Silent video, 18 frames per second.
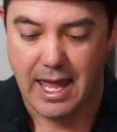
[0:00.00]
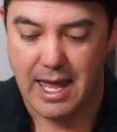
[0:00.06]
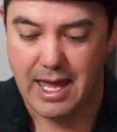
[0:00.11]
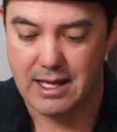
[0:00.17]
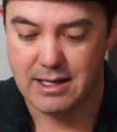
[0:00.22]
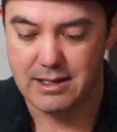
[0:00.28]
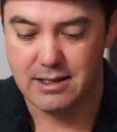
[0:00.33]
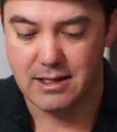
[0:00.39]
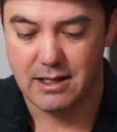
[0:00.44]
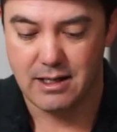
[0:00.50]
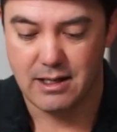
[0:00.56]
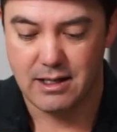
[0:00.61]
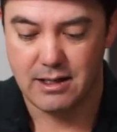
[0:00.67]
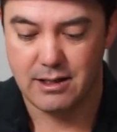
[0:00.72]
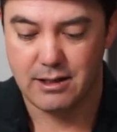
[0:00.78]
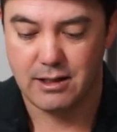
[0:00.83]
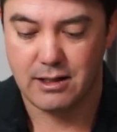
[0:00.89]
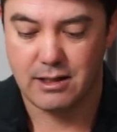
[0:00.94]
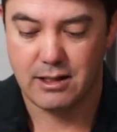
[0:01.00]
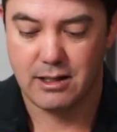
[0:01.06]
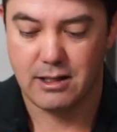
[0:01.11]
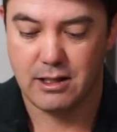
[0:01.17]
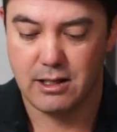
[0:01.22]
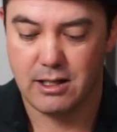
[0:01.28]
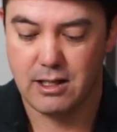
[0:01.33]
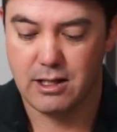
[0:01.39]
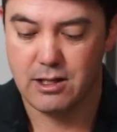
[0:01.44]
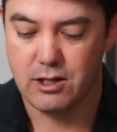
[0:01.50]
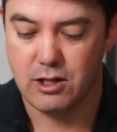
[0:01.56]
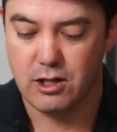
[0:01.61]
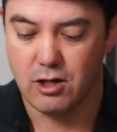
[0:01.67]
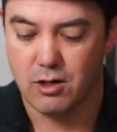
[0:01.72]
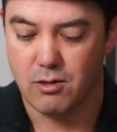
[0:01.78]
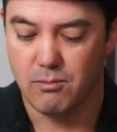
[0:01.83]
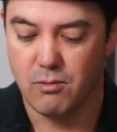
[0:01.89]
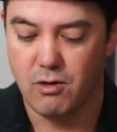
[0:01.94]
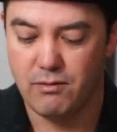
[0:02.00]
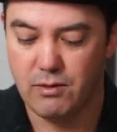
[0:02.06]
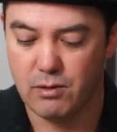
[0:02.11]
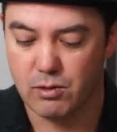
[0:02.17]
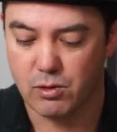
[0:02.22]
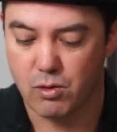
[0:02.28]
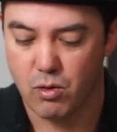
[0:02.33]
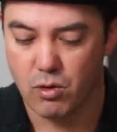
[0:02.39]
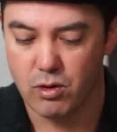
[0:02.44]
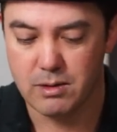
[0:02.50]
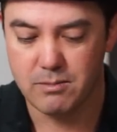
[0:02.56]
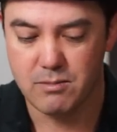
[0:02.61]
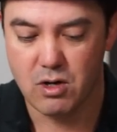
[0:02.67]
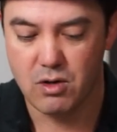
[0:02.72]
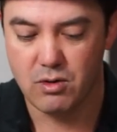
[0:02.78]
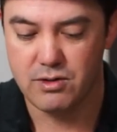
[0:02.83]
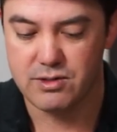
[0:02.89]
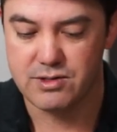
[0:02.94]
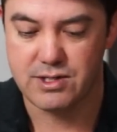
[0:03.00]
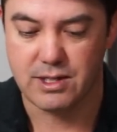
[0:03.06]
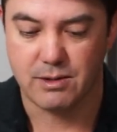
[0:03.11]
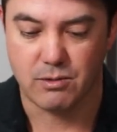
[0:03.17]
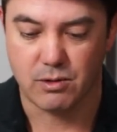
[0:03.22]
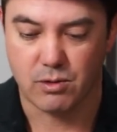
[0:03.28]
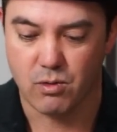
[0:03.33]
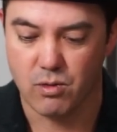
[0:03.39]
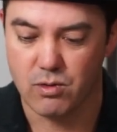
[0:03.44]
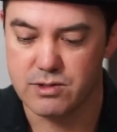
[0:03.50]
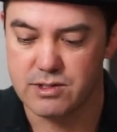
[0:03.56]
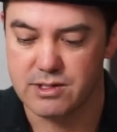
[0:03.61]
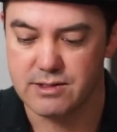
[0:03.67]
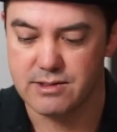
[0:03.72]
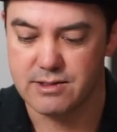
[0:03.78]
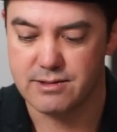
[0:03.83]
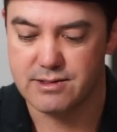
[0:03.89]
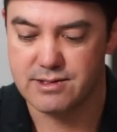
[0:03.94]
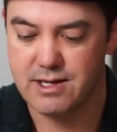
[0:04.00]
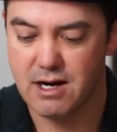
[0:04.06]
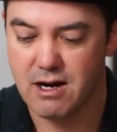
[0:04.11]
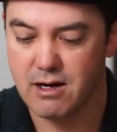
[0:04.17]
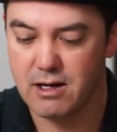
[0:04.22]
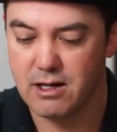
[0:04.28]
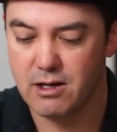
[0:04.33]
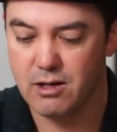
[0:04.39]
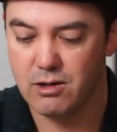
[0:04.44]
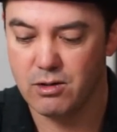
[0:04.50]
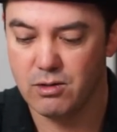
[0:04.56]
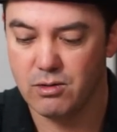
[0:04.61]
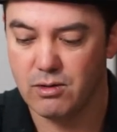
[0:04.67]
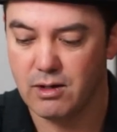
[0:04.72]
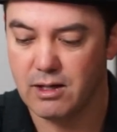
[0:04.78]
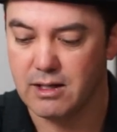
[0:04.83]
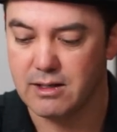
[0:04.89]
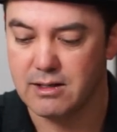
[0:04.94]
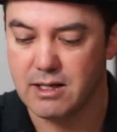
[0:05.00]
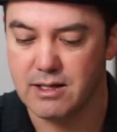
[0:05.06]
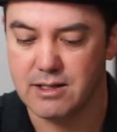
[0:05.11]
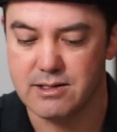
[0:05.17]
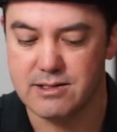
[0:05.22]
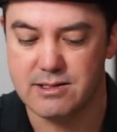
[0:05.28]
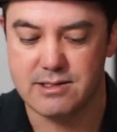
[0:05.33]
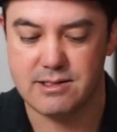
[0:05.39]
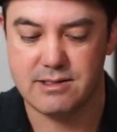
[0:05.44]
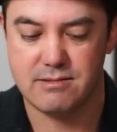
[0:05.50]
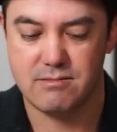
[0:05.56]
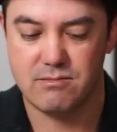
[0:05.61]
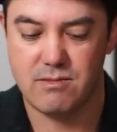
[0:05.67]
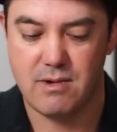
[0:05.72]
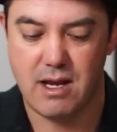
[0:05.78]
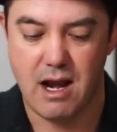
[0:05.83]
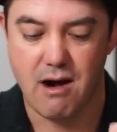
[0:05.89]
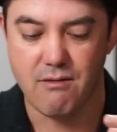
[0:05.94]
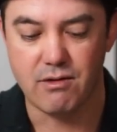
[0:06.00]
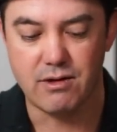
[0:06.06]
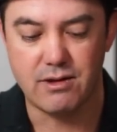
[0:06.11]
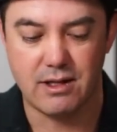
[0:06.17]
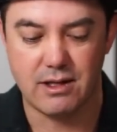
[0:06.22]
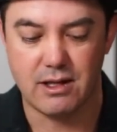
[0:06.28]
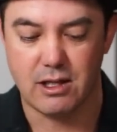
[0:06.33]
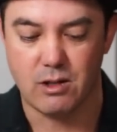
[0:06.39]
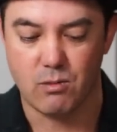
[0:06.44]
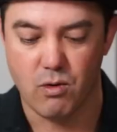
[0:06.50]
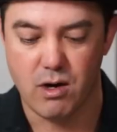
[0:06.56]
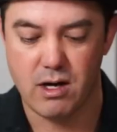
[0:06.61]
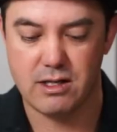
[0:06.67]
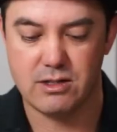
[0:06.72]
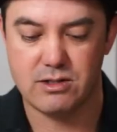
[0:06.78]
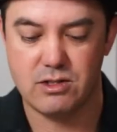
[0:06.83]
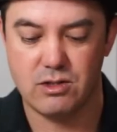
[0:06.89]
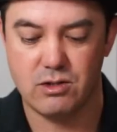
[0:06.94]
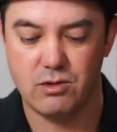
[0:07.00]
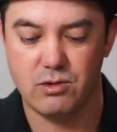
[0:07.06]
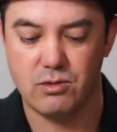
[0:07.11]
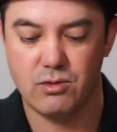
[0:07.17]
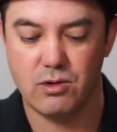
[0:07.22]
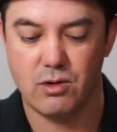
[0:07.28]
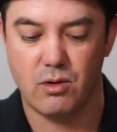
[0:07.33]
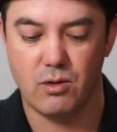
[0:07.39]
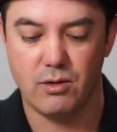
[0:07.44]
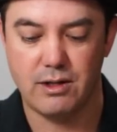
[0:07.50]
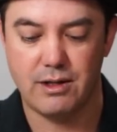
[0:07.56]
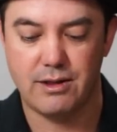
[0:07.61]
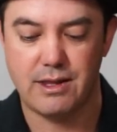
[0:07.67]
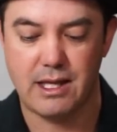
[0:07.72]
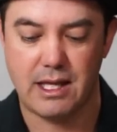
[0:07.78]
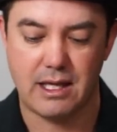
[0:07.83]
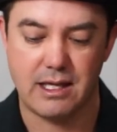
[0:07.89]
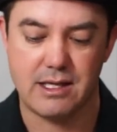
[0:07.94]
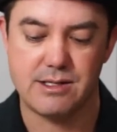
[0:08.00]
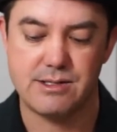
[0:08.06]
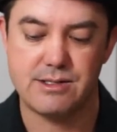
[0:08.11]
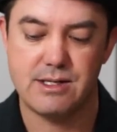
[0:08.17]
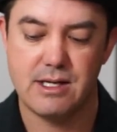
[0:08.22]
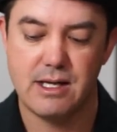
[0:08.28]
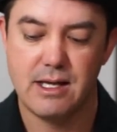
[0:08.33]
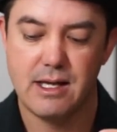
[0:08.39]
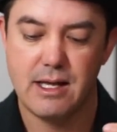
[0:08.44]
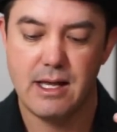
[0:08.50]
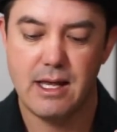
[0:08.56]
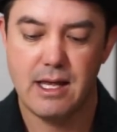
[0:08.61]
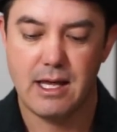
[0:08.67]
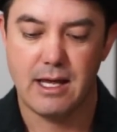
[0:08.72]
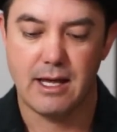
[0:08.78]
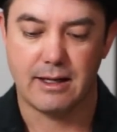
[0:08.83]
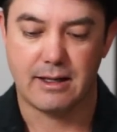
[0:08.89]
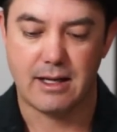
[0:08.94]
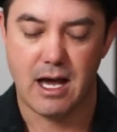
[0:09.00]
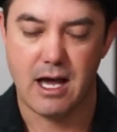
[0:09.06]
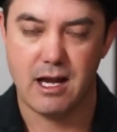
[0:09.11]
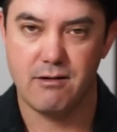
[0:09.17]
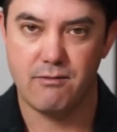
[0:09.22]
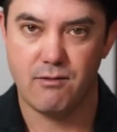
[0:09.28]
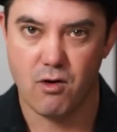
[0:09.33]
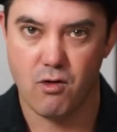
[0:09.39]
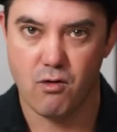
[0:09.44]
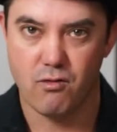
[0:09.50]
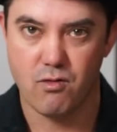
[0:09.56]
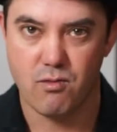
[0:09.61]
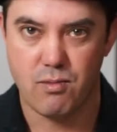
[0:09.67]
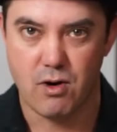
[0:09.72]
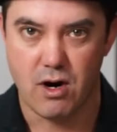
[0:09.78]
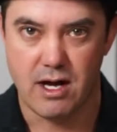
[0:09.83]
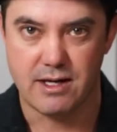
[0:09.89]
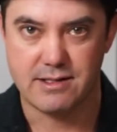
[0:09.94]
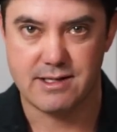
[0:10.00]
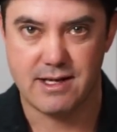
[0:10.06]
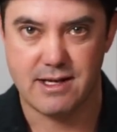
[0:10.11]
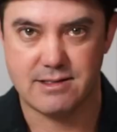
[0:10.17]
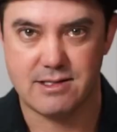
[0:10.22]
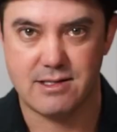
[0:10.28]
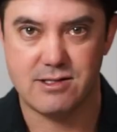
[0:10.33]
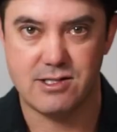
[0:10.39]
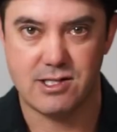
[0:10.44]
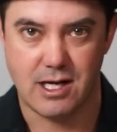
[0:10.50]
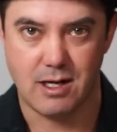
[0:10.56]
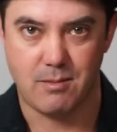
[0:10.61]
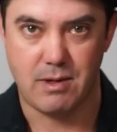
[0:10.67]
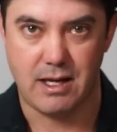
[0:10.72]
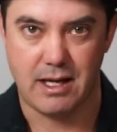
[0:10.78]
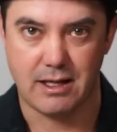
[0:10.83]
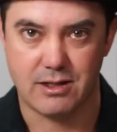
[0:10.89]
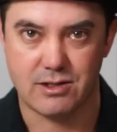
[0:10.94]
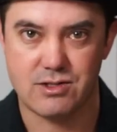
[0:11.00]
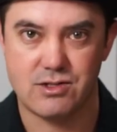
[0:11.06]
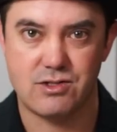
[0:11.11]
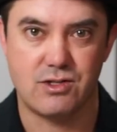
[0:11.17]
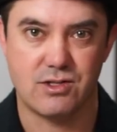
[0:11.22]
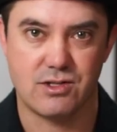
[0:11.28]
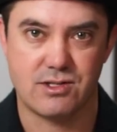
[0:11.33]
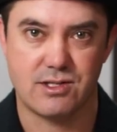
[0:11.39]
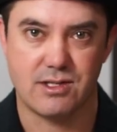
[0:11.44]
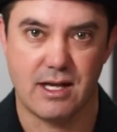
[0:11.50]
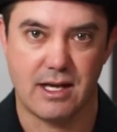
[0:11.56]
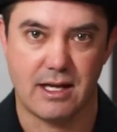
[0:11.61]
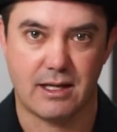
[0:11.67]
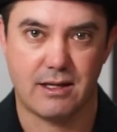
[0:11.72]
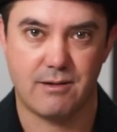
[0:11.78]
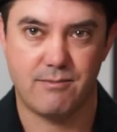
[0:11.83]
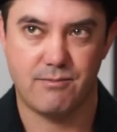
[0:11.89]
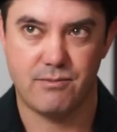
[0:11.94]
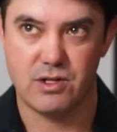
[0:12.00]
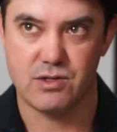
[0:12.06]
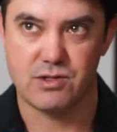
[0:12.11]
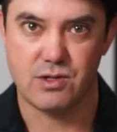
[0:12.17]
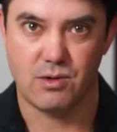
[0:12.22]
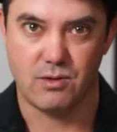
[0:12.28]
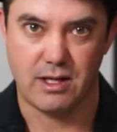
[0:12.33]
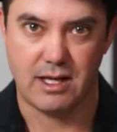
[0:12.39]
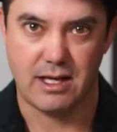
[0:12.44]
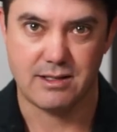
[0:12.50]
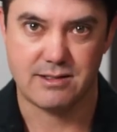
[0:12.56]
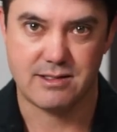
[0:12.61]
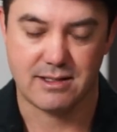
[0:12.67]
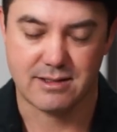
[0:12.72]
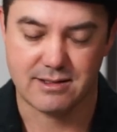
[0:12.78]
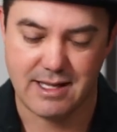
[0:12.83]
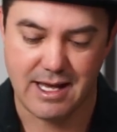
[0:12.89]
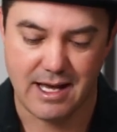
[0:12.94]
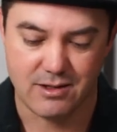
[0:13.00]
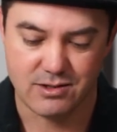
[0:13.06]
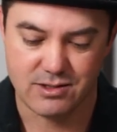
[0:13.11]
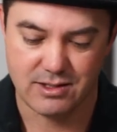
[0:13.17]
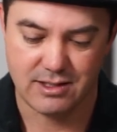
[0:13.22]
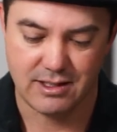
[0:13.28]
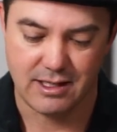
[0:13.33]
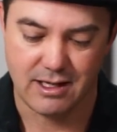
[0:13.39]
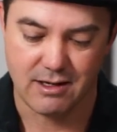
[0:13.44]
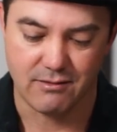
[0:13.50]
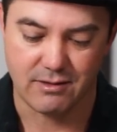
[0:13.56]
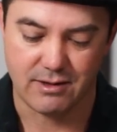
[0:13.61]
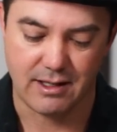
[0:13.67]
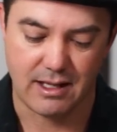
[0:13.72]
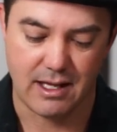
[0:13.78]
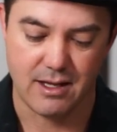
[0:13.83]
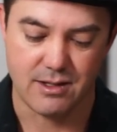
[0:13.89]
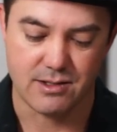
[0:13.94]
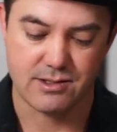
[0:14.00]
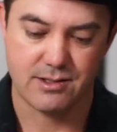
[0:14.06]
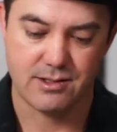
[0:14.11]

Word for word: And, uh, you know, movie recording mode, this thing records in stereo, it does everything that you wanted to. The only thing is, it kind of over processes JPEGs just like the Sony a6000 and everything